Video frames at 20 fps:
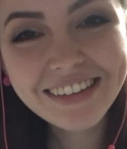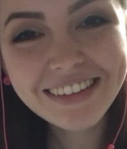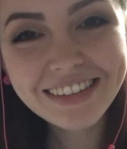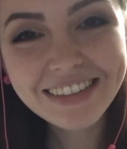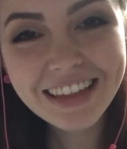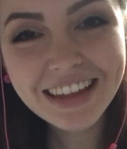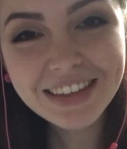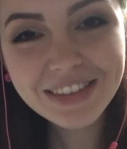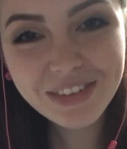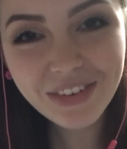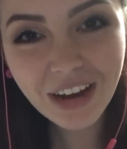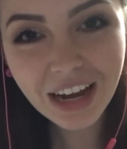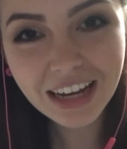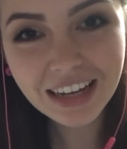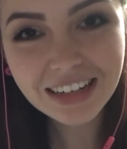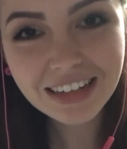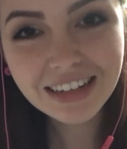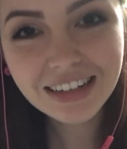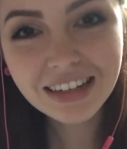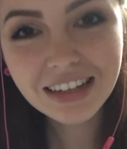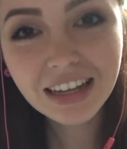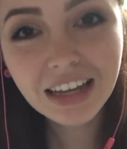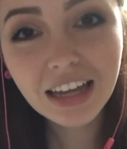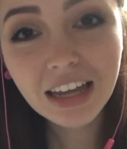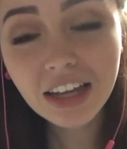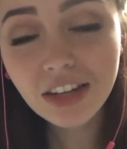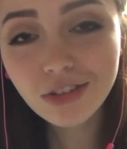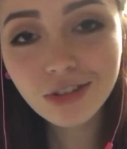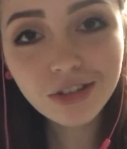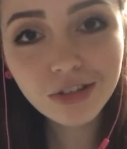that's right.
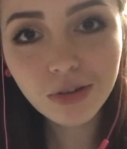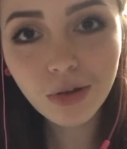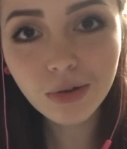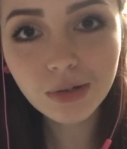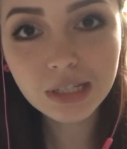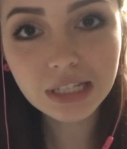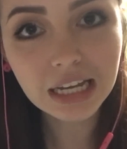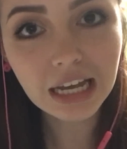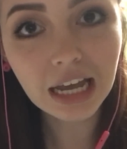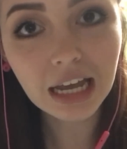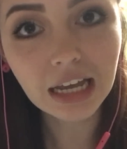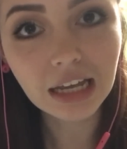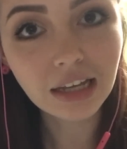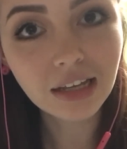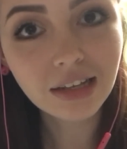It just goes to a.